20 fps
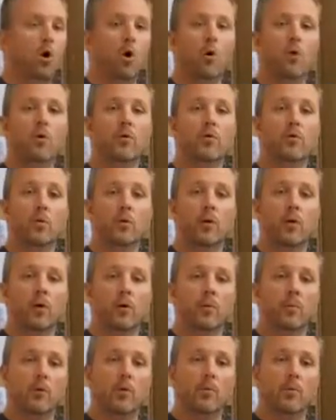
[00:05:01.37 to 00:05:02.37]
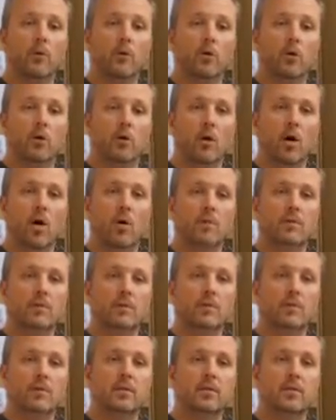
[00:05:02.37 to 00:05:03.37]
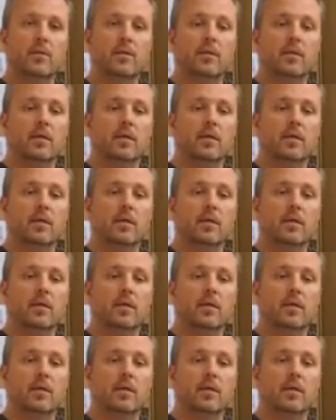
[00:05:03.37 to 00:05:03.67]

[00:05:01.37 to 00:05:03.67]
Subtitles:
0-3 are pretty much all your options.